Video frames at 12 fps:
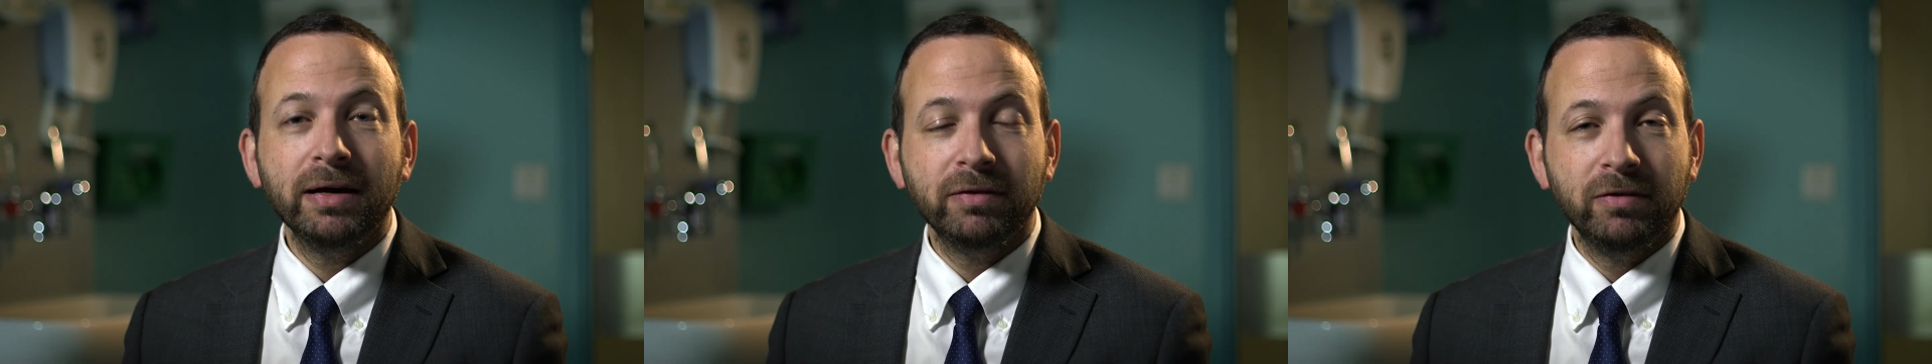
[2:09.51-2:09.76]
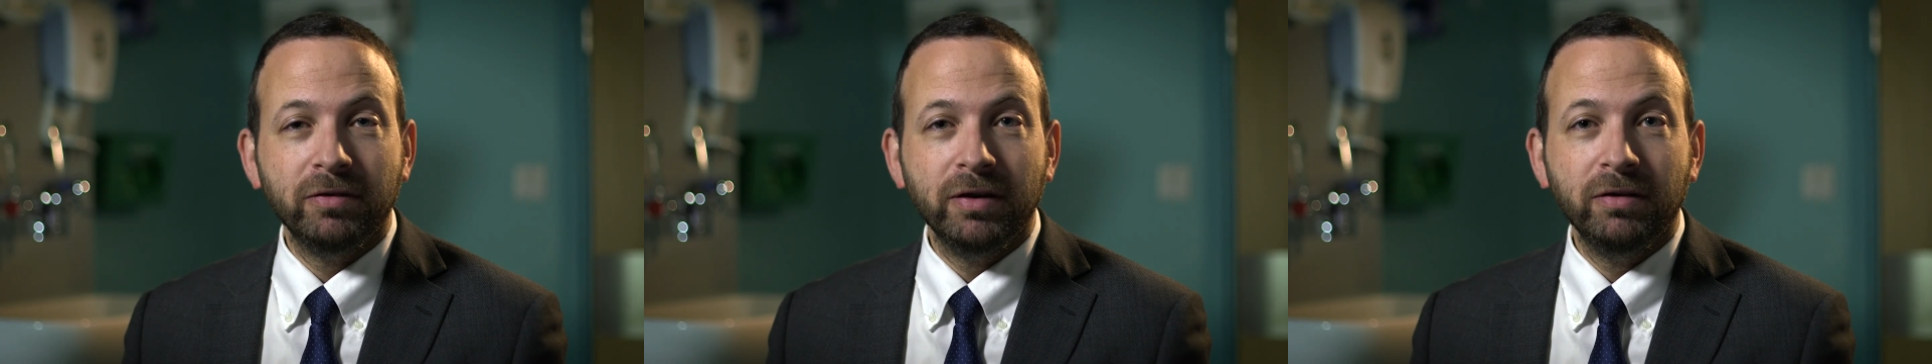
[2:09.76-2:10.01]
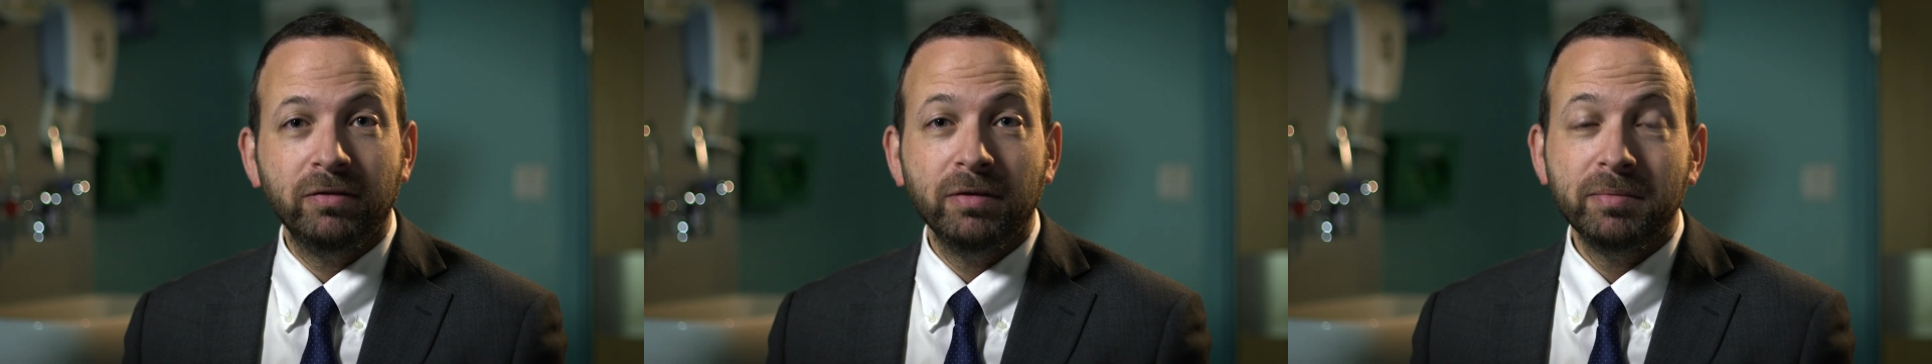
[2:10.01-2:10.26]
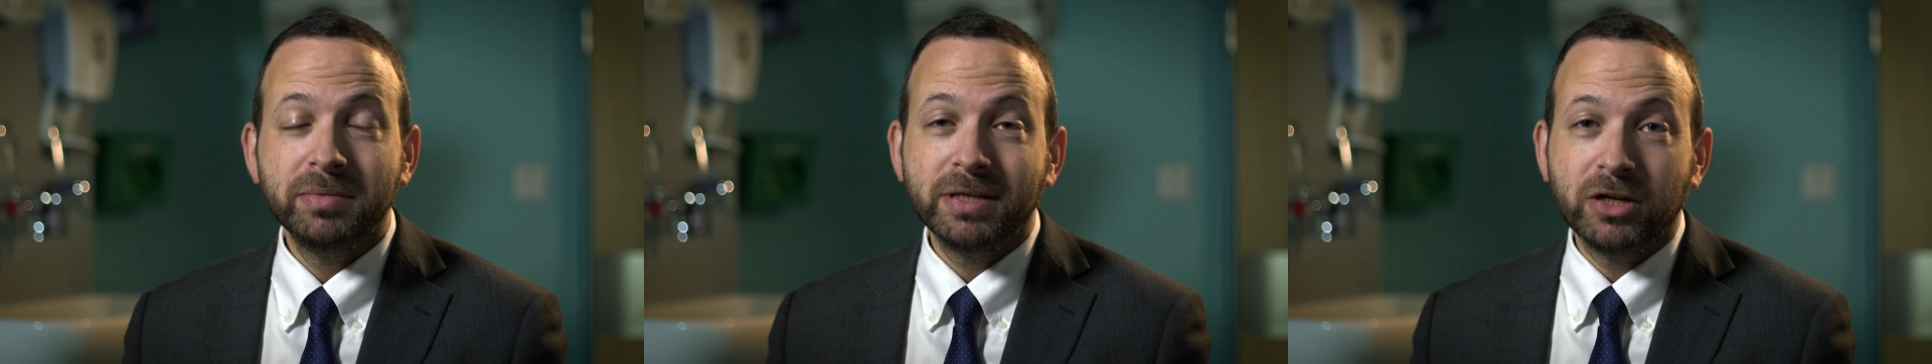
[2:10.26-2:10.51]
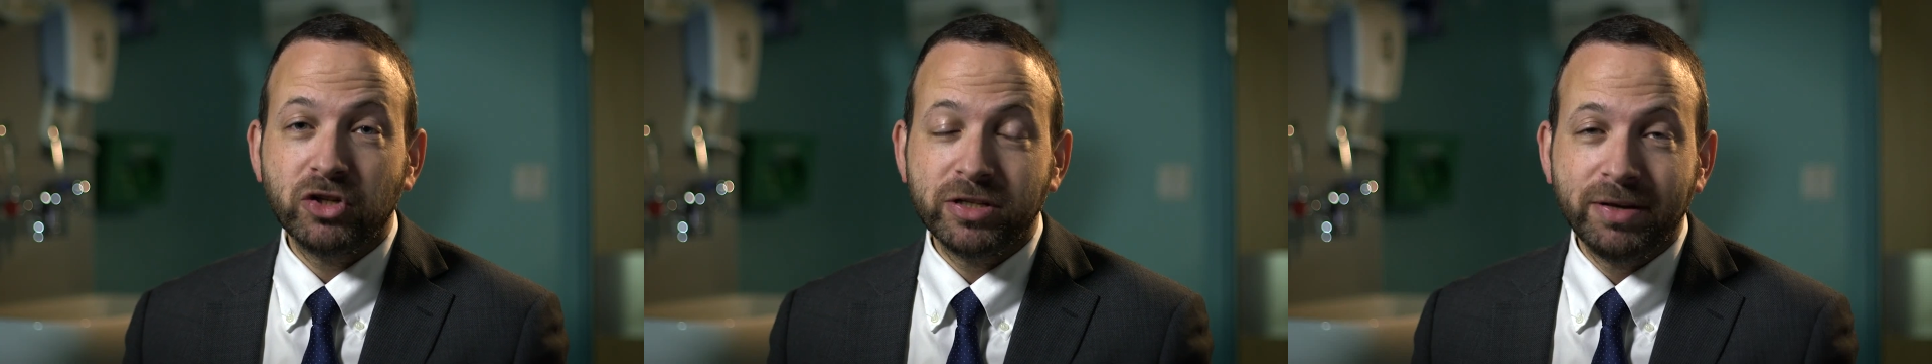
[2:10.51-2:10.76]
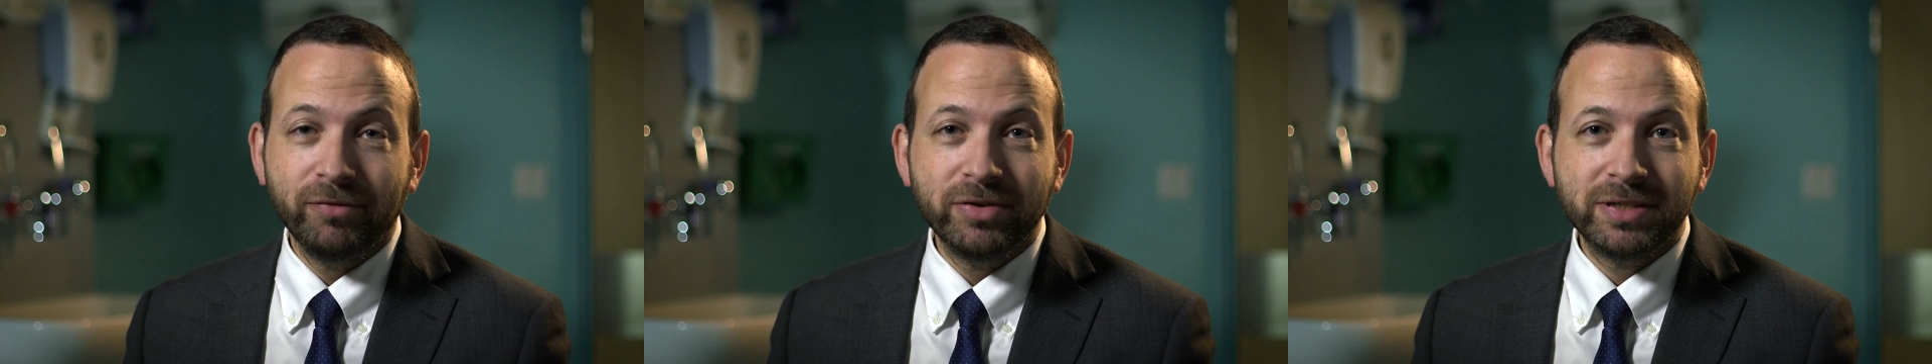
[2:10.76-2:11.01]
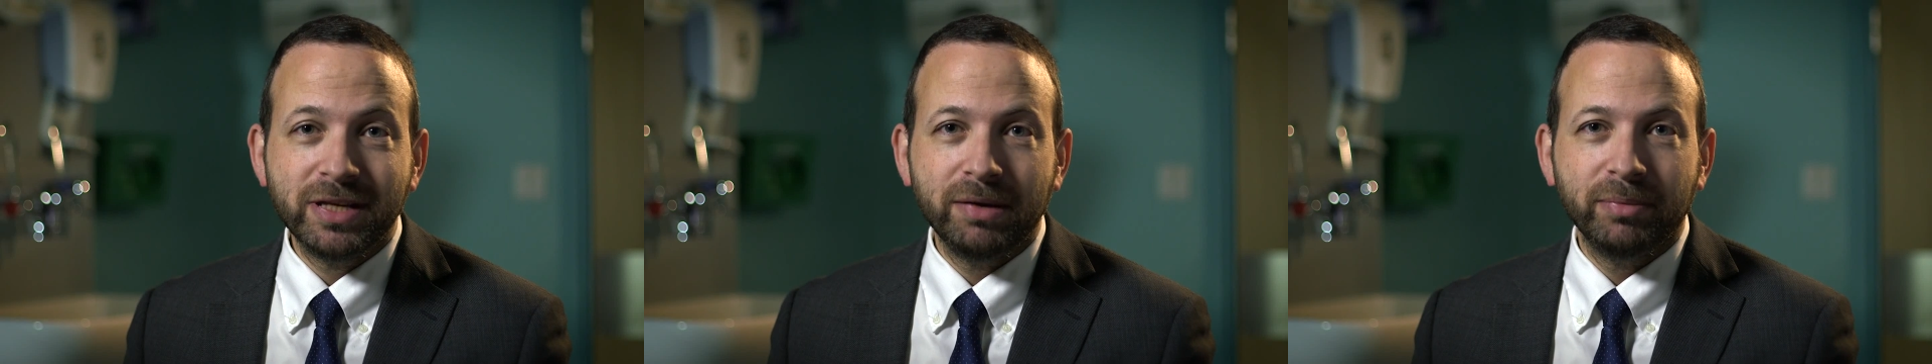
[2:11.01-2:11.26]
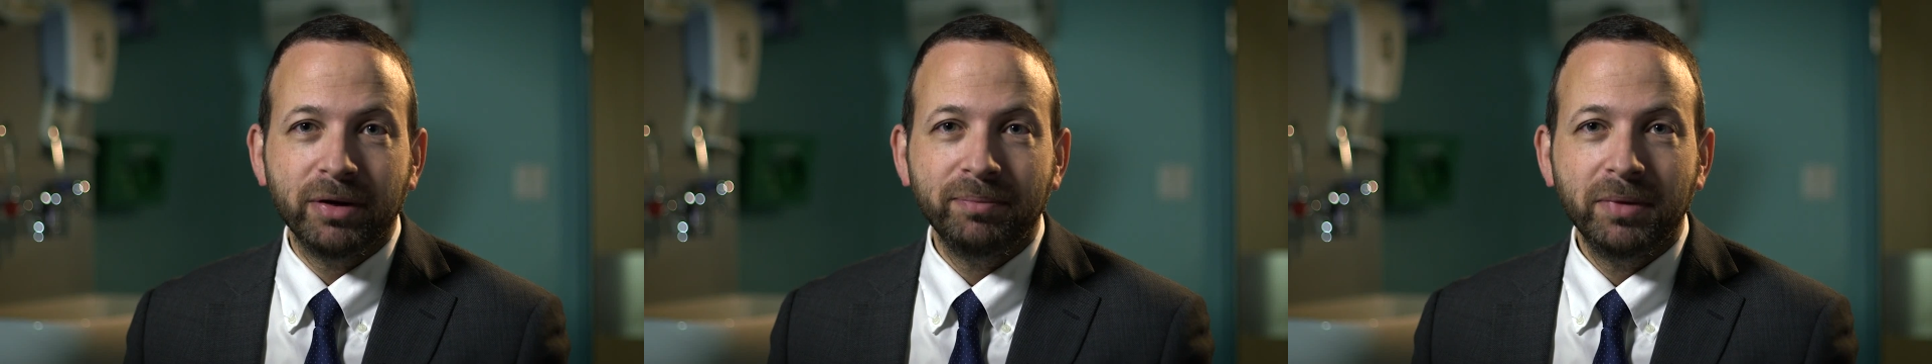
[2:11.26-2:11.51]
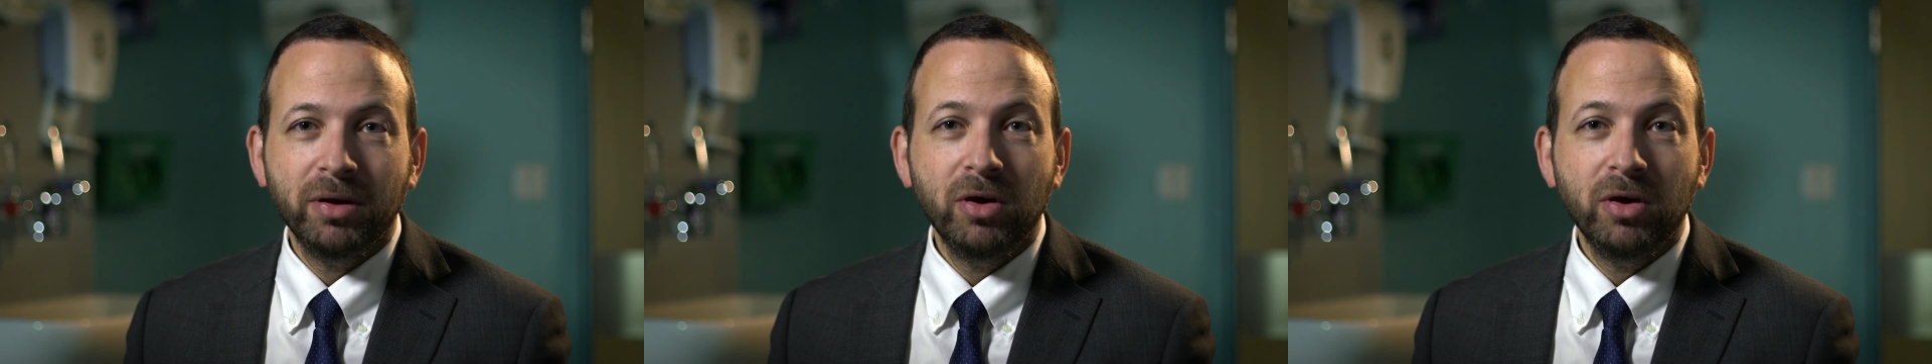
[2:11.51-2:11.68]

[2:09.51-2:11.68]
lung disease, such as emphysema,